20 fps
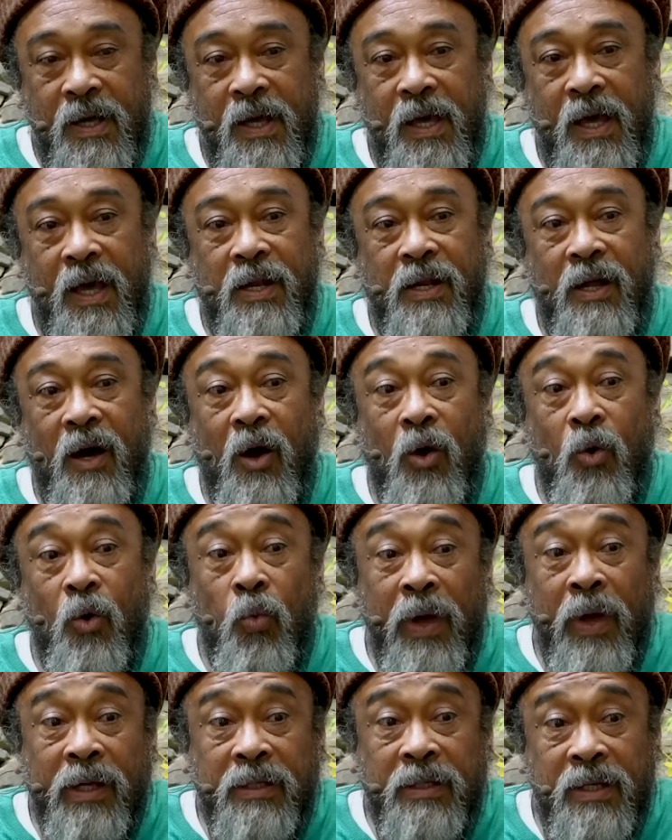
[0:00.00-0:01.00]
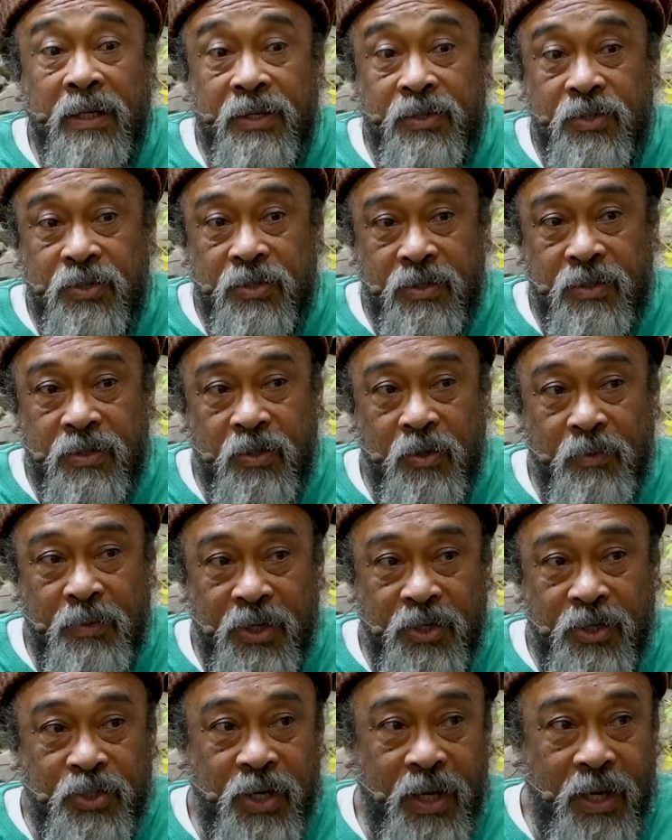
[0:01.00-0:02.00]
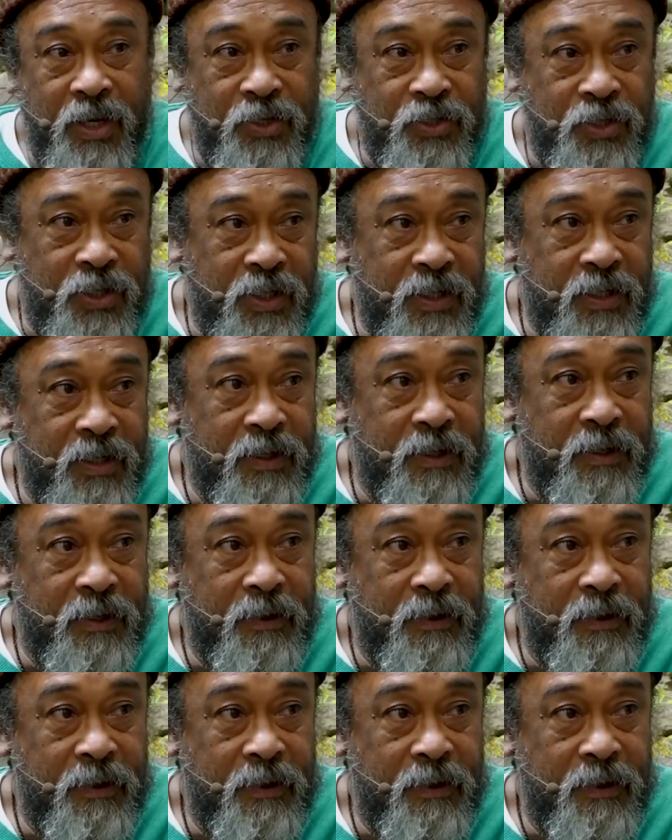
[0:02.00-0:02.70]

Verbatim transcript: and our witness to be changing,